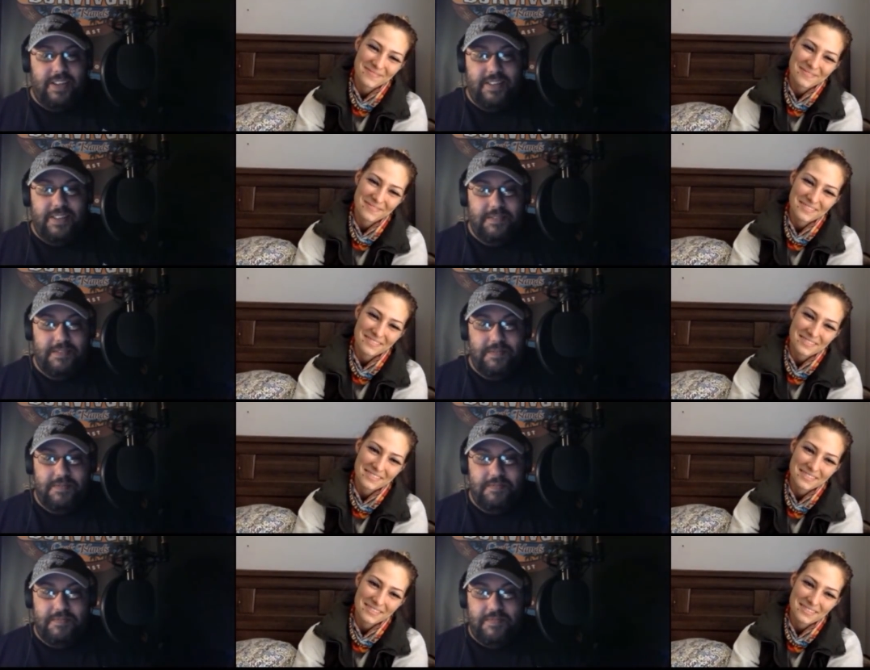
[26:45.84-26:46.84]

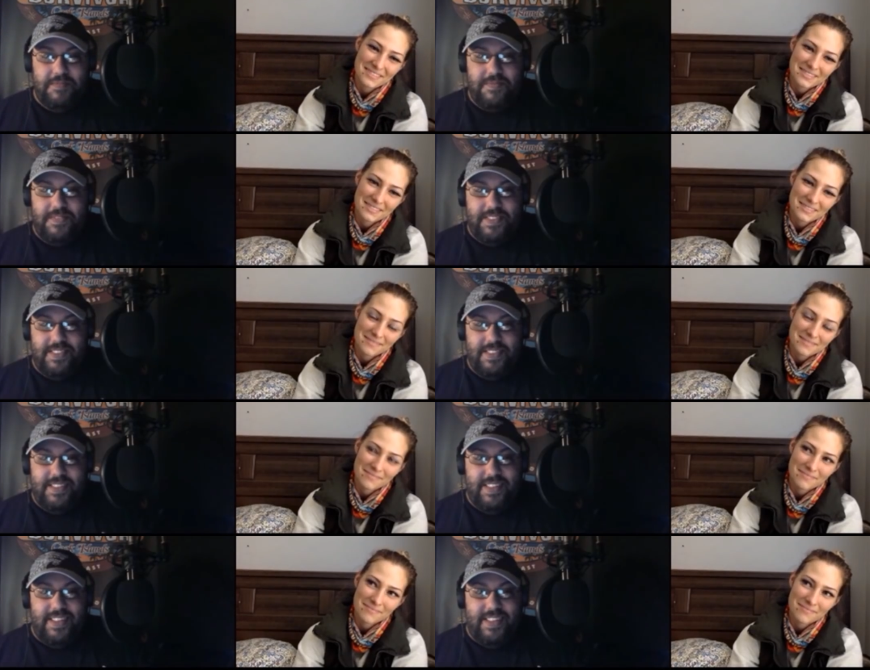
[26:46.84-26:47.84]

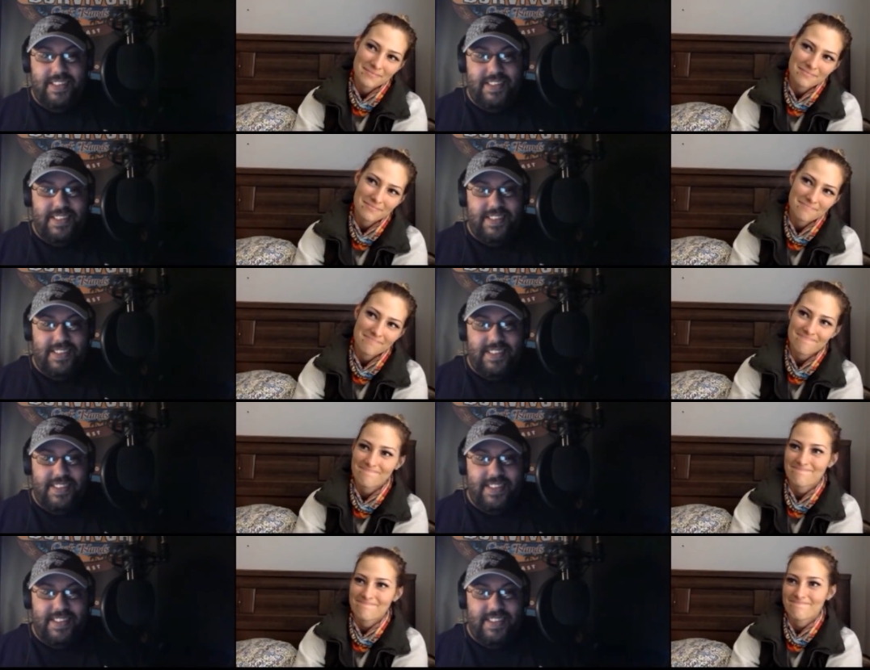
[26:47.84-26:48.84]

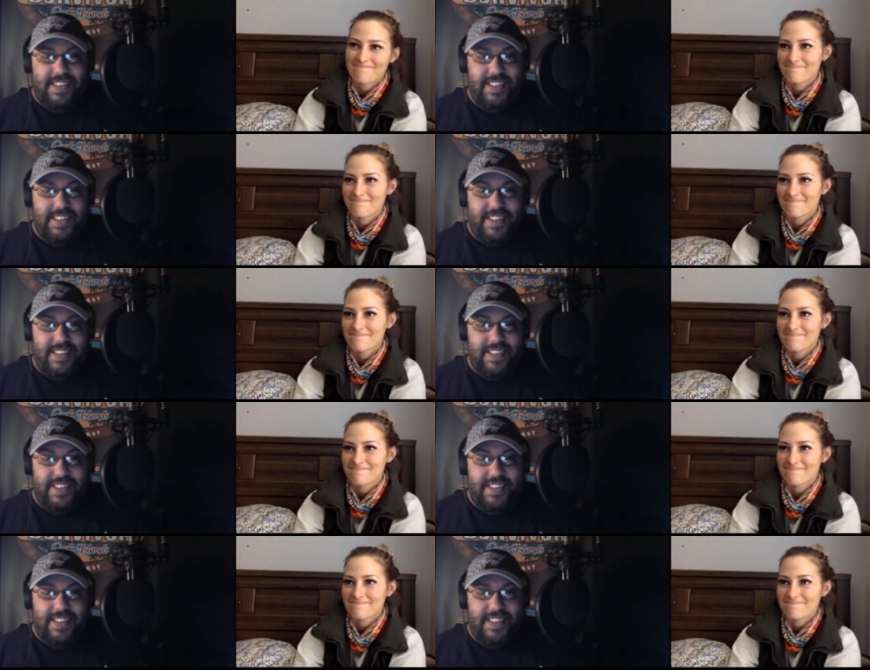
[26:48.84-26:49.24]
[no speech]